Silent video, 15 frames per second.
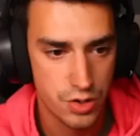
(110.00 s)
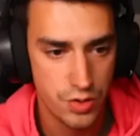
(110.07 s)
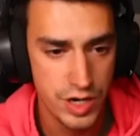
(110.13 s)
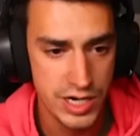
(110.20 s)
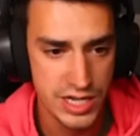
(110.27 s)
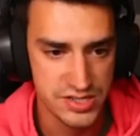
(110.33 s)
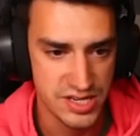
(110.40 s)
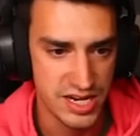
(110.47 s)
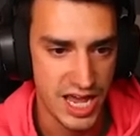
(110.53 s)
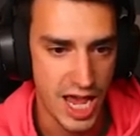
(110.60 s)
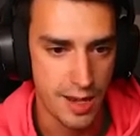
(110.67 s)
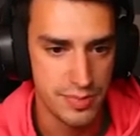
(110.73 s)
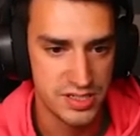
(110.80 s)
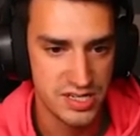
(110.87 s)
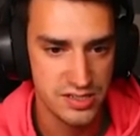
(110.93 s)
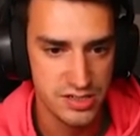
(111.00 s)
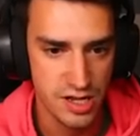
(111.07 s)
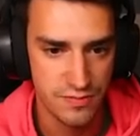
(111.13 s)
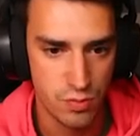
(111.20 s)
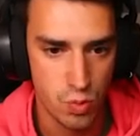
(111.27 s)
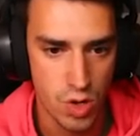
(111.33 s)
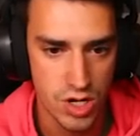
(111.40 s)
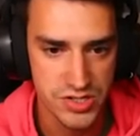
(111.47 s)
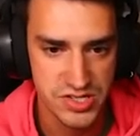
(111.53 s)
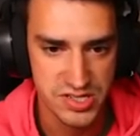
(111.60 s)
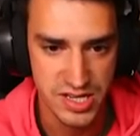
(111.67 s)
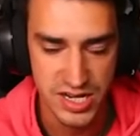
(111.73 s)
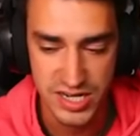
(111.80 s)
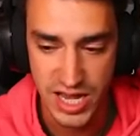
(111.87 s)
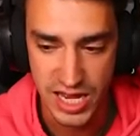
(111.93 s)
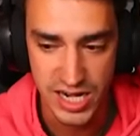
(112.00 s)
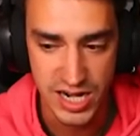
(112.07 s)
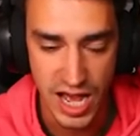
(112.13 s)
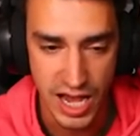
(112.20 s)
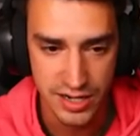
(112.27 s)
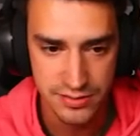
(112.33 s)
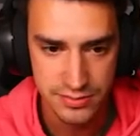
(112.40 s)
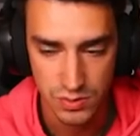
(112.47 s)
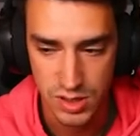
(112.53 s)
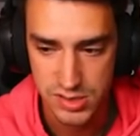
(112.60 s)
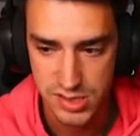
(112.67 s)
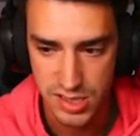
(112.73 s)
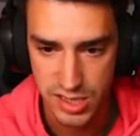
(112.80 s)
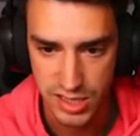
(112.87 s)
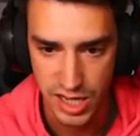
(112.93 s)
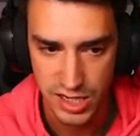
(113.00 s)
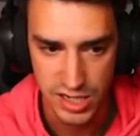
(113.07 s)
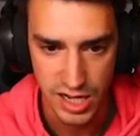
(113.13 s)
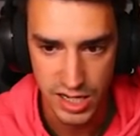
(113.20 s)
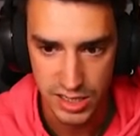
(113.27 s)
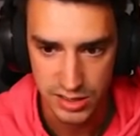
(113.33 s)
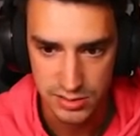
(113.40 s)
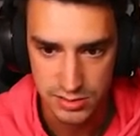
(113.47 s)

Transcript: Greetings, inhabitant of Walled City 99. Walled City 99,